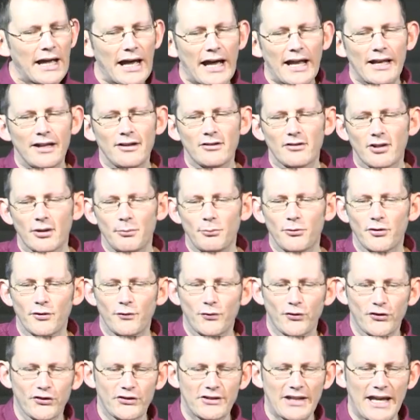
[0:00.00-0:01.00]
And in terms
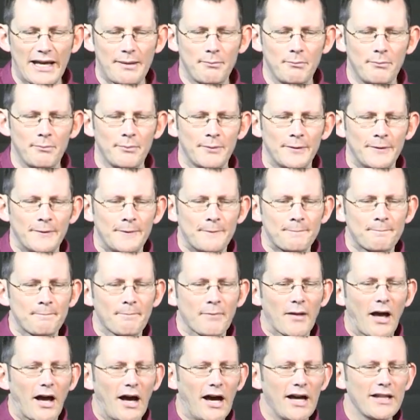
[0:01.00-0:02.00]
of STEM,
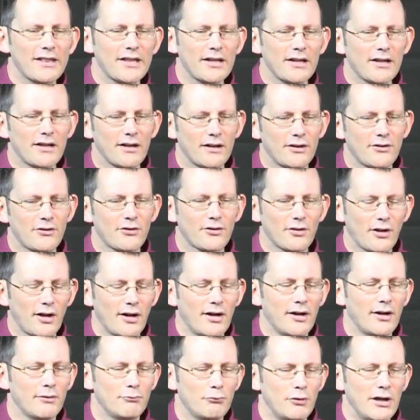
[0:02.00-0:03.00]
I think it's
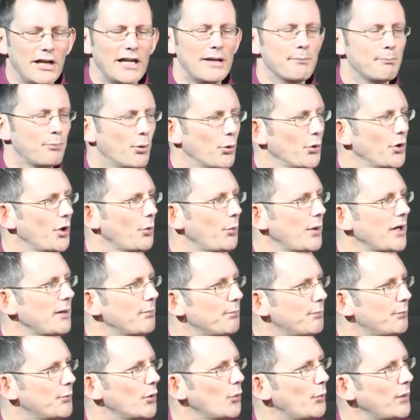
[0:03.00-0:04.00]
uh, really important that we,
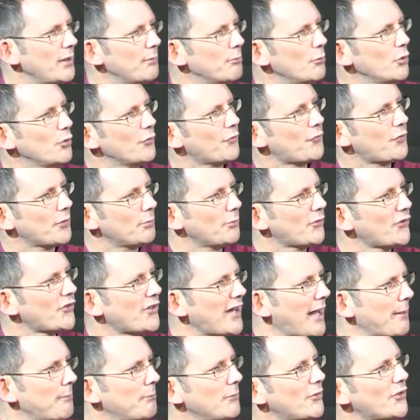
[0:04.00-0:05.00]
that we move from
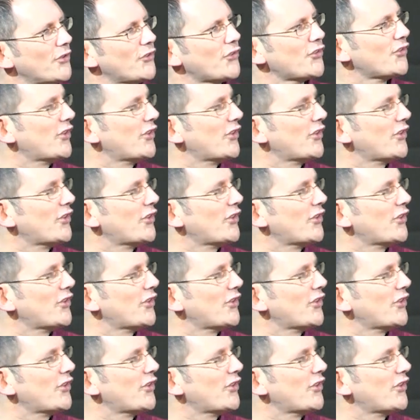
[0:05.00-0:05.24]
STEM to